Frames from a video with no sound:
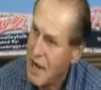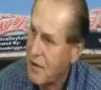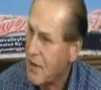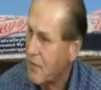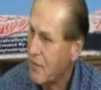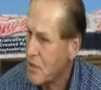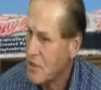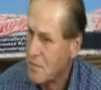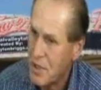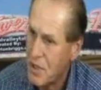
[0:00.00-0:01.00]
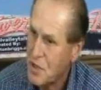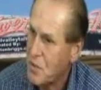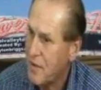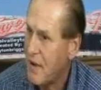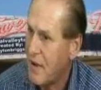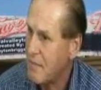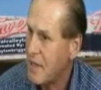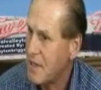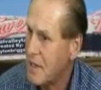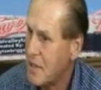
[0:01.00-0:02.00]
county, of course, is putting $25
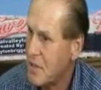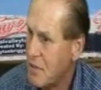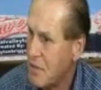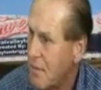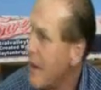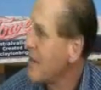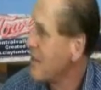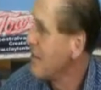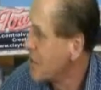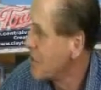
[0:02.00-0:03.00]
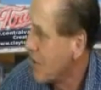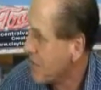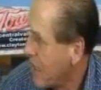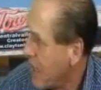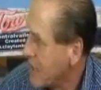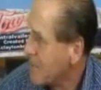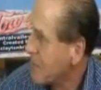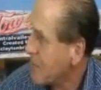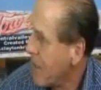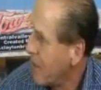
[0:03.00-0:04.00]
million into a maintenance yard for the
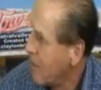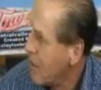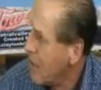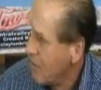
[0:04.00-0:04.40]
high-speed rail